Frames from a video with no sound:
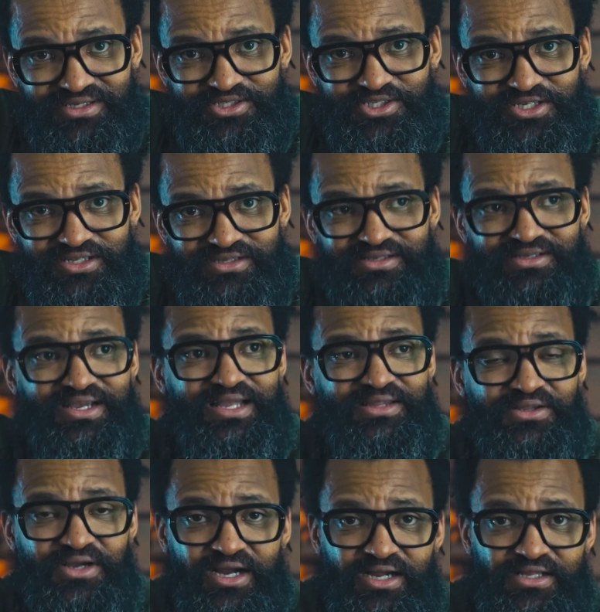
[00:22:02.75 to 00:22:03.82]
shot and
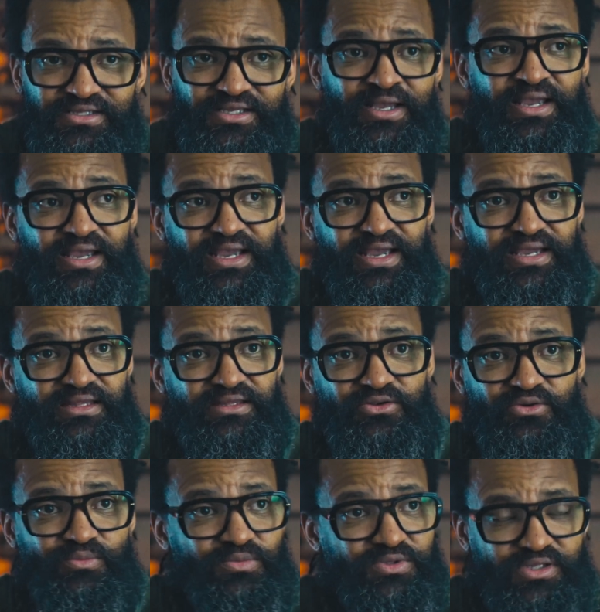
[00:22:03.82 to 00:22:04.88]
the hunt. And
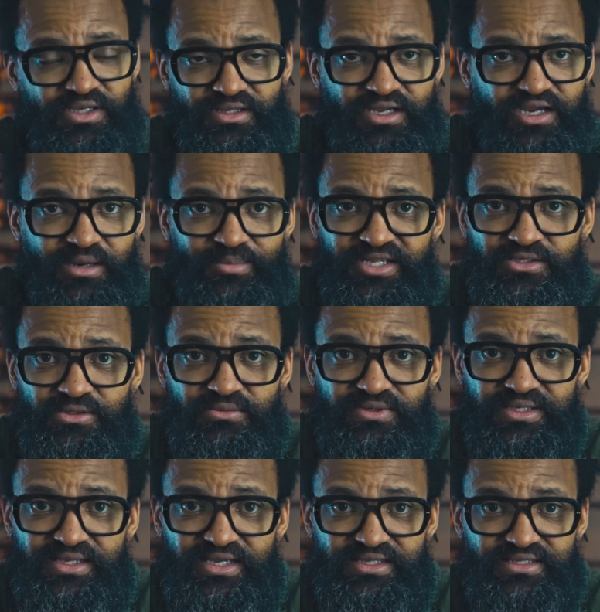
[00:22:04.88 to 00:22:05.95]
the comment you will
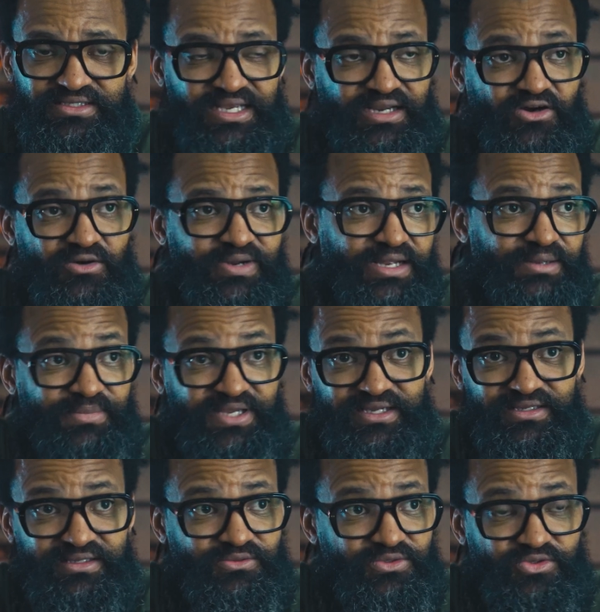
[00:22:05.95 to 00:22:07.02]
get is like, oh my man,
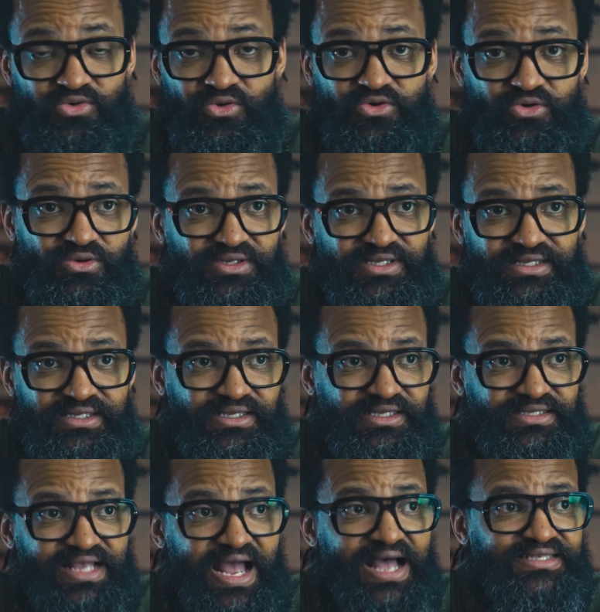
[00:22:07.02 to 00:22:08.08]
it was so cool.
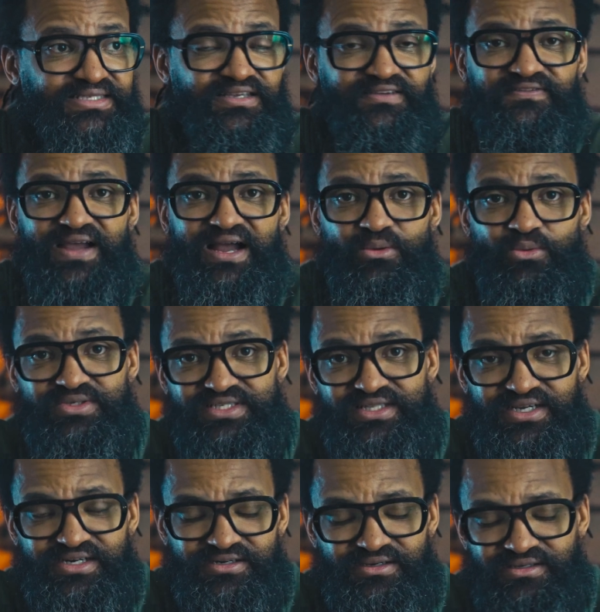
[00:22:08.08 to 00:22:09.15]
It's as if I was
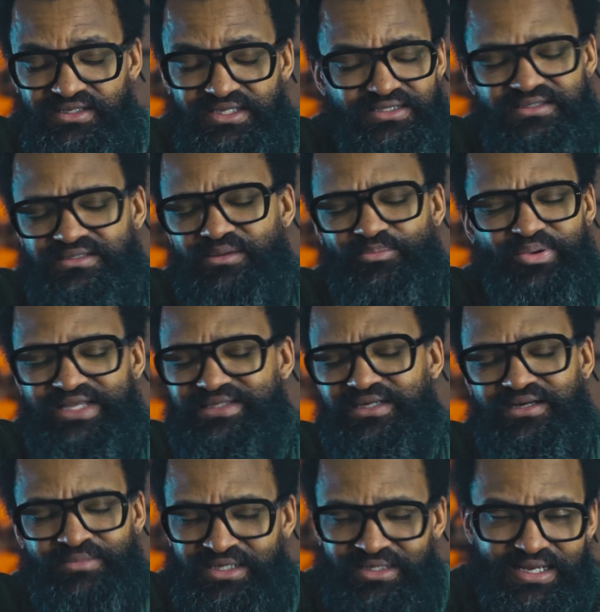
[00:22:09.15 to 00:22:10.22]
there. This is the best
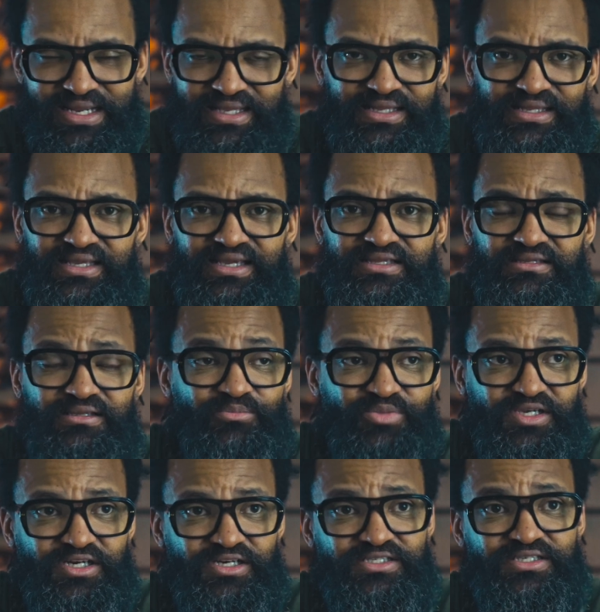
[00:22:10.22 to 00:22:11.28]
comment that I can get,
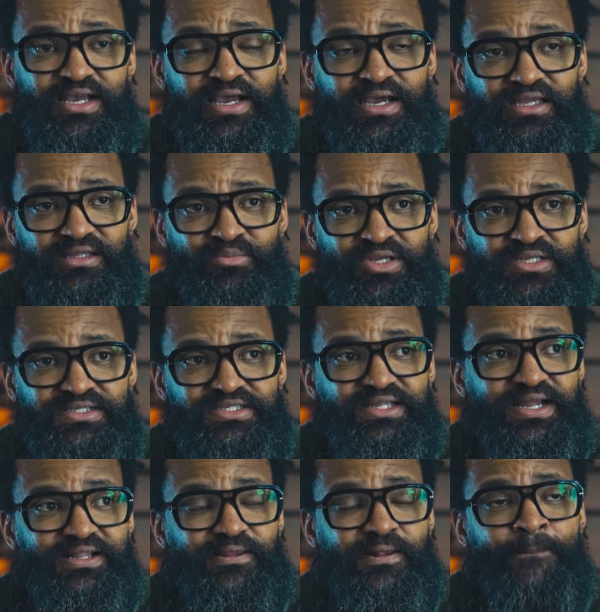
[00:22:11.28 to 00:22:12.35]
because it means
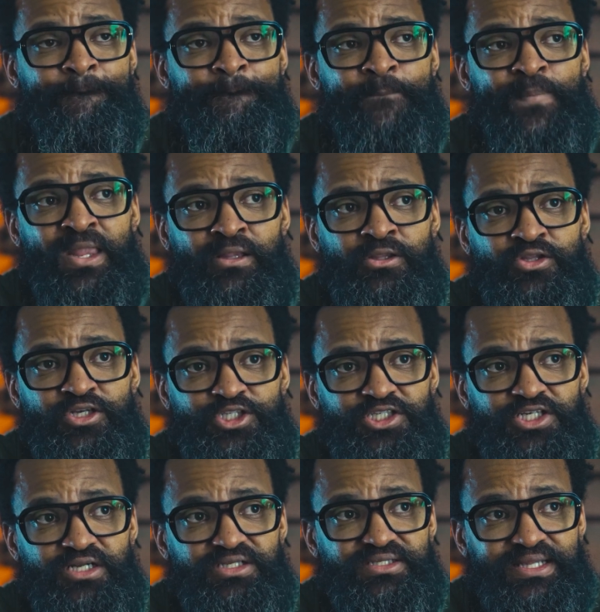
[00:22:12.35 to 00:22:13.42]
that the
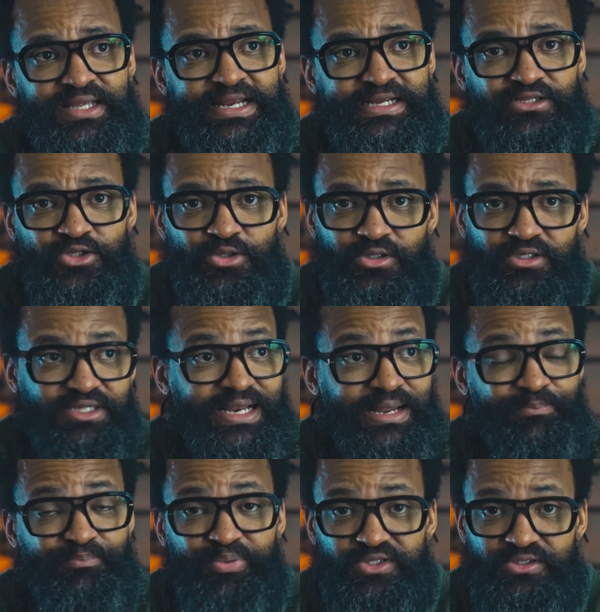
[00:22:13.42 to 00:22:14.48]
shot that I took, that I
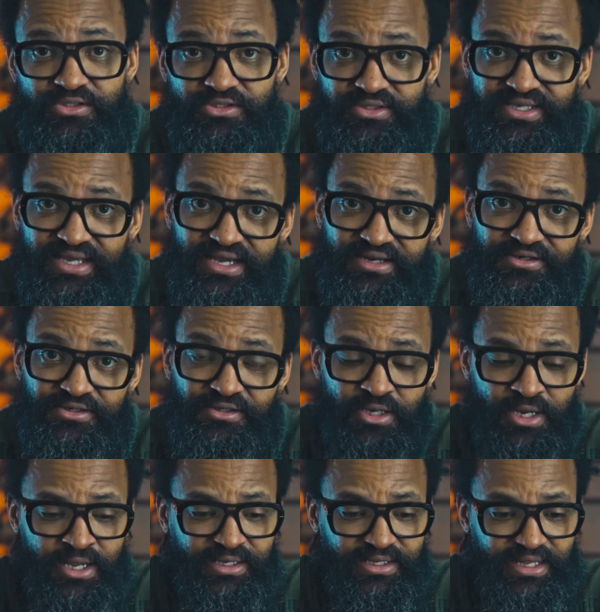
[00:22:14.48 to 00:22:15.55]
put together,
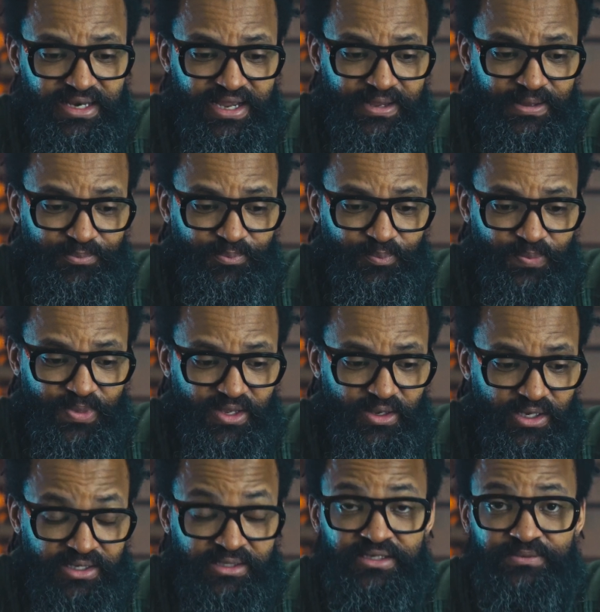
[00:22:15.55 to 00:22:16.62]
that I
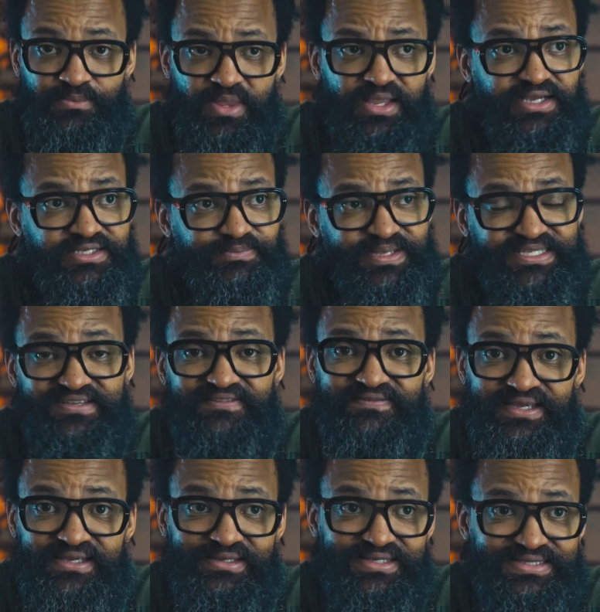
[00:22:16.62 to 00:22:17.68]
in a
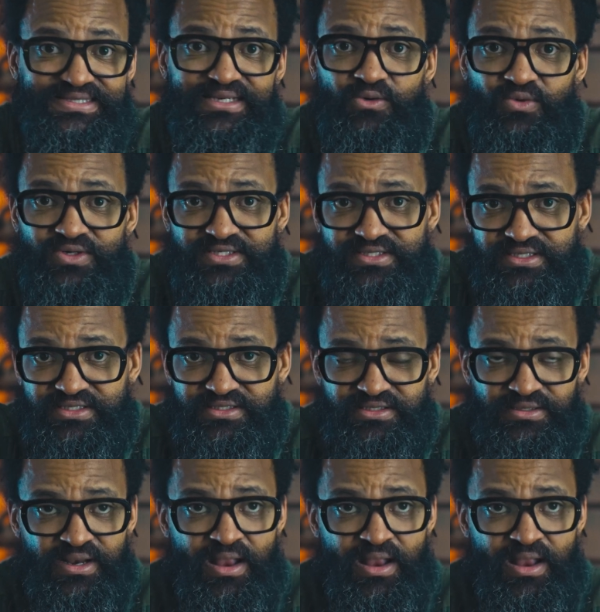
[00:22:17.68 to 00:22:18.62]
specific sequences